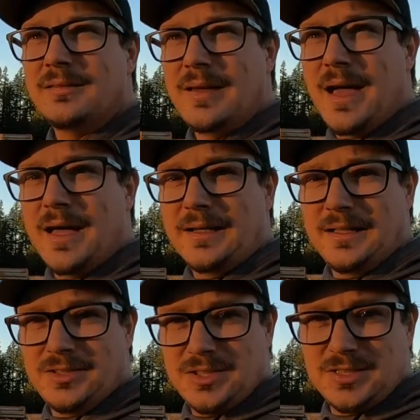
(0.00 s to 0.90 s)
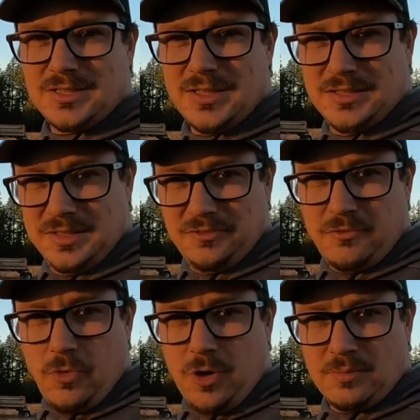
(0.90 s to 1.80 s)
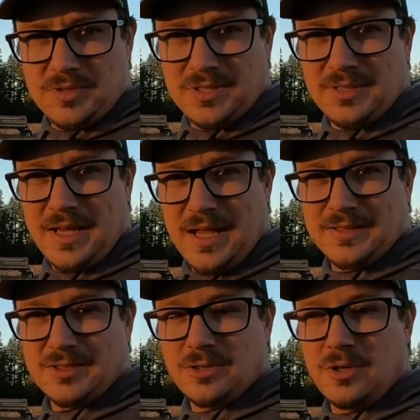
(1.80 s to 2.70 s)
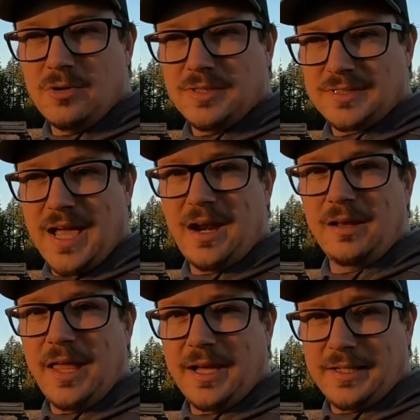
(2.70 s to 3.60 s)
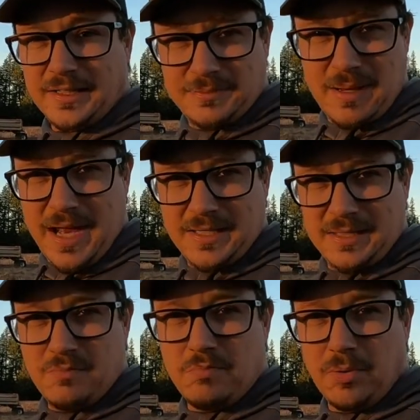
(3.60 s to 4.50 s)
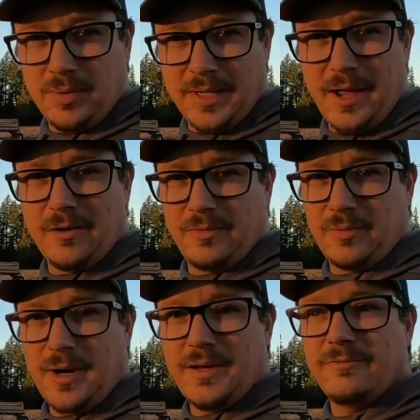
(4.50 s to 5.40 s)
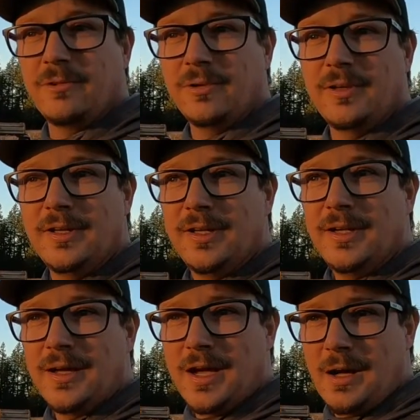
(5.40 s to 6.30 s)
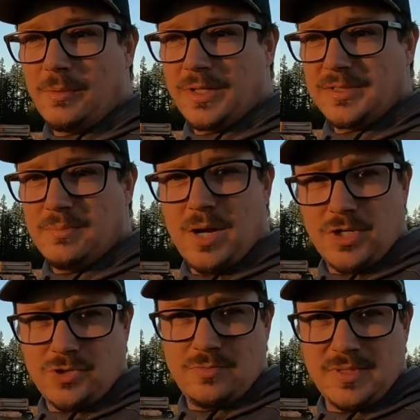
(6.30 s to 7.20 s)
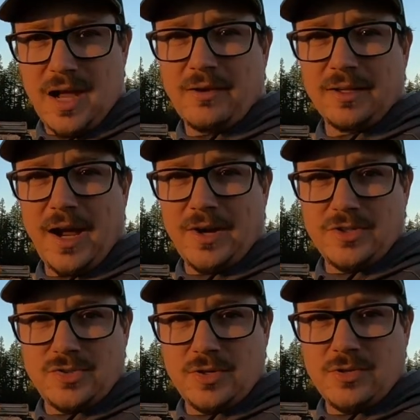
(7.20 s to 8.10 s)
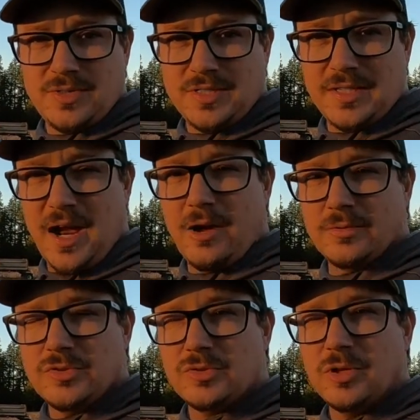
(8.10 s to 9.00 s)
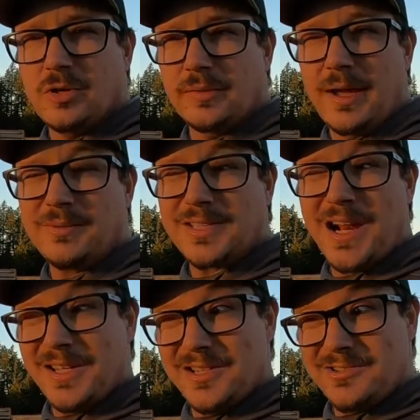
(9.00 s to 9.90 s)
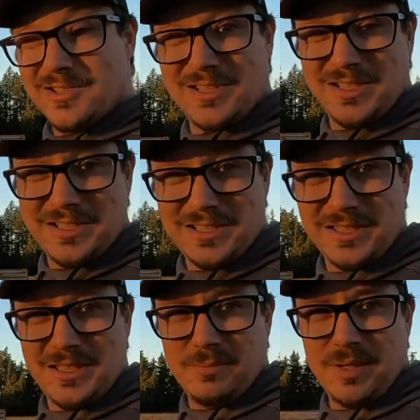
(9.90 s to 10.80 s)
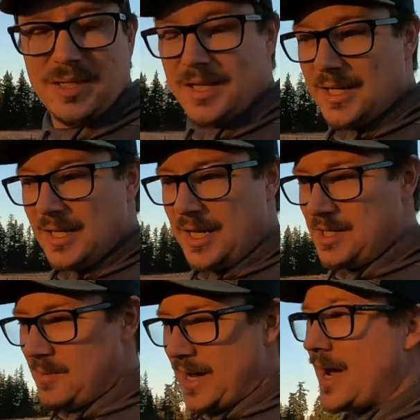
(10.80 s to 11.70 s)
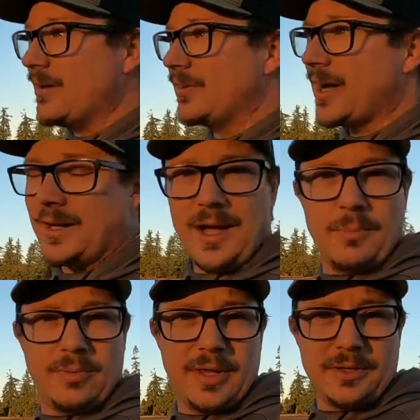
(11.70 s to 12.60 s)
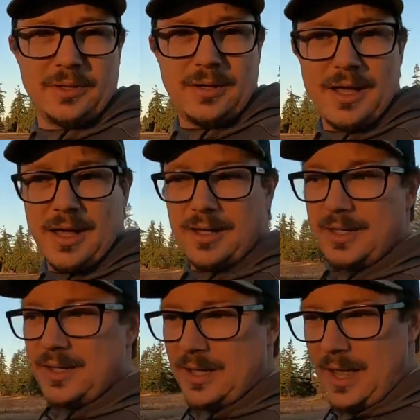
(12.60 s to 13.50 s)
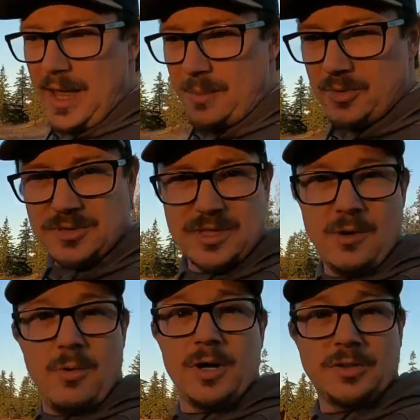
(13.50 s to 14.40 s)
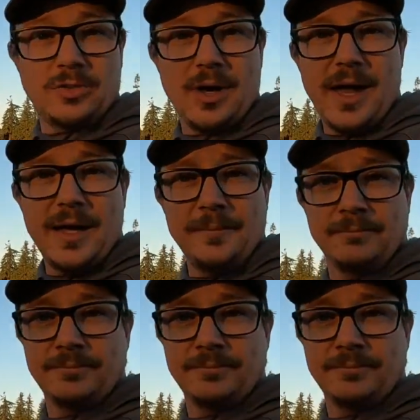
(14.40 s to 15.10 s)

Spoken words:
that it deforms. And so it's kind of like an expanding bullet out of a rifle. When it's mushrooms out, it kind of slows it down. So that was kind of interesting to see. But anyway, I've got a couple other ammos that I want to try.